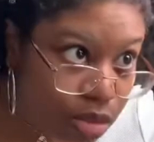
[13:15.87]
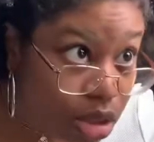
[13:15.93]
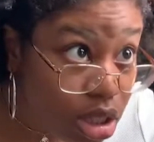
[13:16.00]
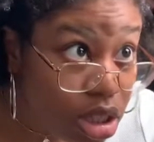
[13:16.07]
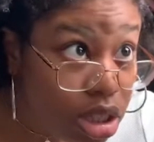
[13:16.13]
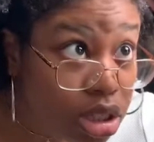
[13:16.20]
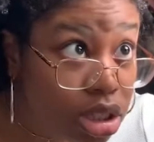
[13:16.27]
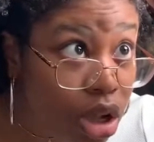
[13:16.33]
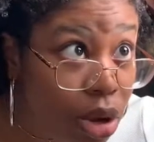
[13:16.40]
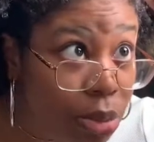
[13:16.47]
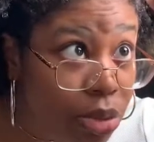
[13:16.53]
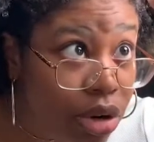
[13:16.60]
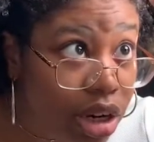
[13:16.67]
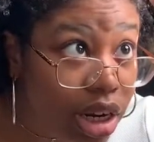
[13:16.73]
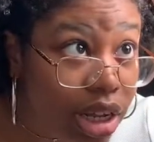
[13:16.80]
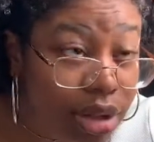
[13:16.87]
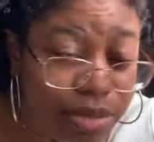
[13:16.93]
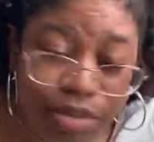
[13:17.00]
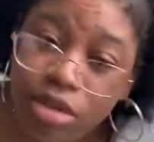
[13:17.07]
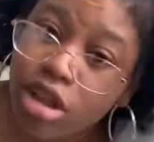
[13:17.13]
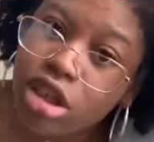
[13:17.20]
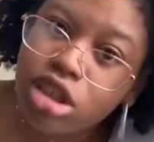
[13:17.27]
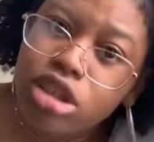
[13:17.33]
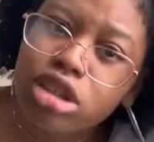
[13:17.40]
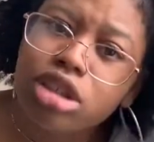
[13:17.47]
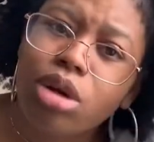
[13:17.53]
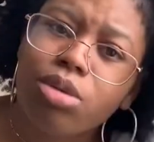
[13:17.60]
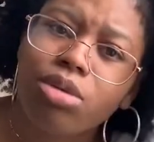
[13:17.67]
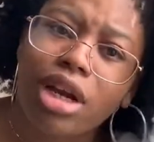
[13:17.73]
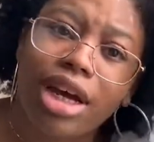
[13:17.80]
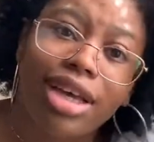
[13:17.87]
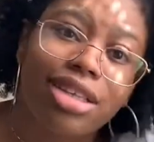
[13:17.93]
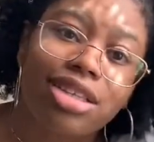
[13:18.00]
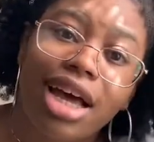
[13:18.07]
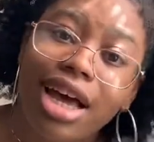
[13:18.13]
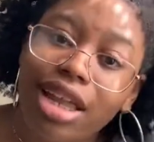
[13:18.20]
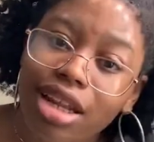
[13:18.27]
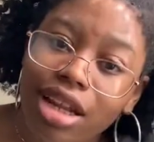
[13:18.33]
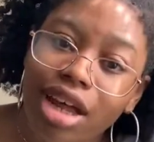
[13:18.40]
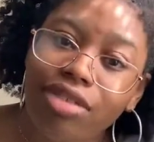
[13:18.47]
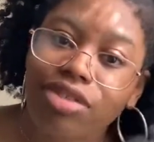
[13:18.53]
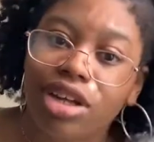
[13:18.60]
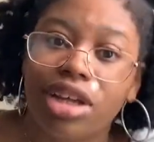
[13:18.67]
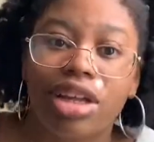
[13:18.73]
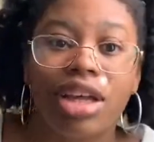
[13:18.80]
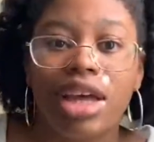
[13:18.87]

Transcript: so pretty. They're so nice. I love it.